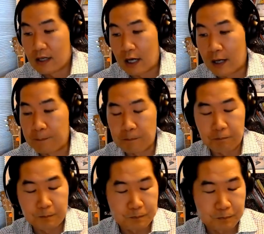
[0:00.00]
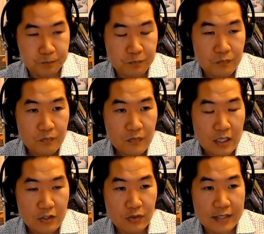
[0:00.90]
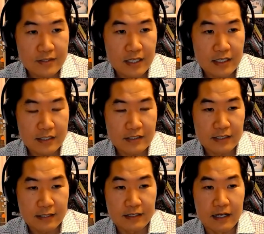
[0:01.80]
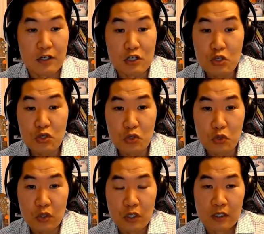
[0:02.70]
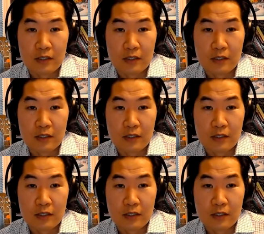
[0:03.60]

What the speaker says: And so that's a new,